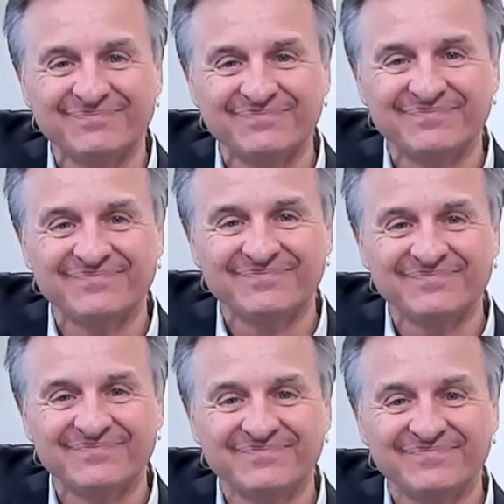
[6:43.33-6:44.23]

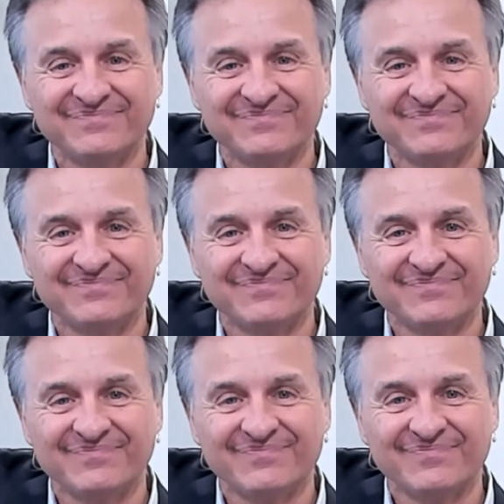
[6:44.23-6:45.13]

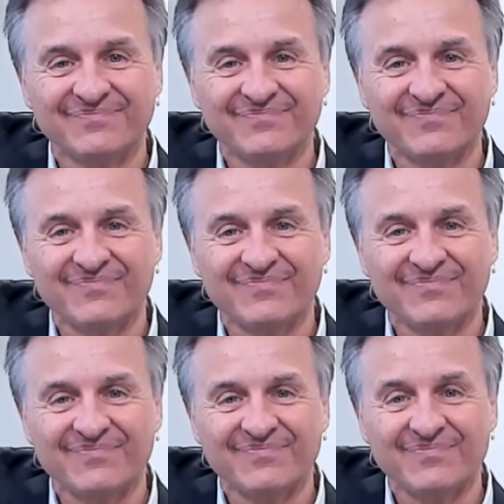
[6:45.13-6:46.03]

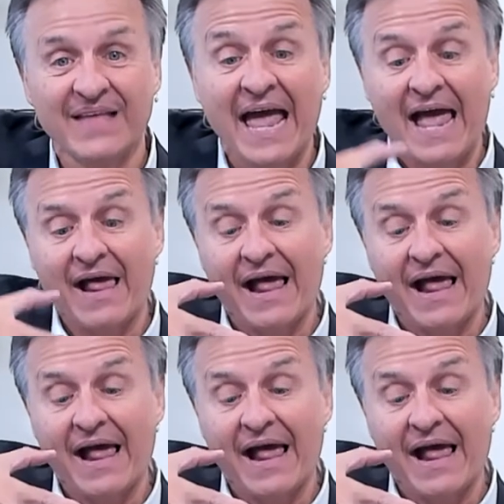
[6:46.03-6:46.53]
[no speech]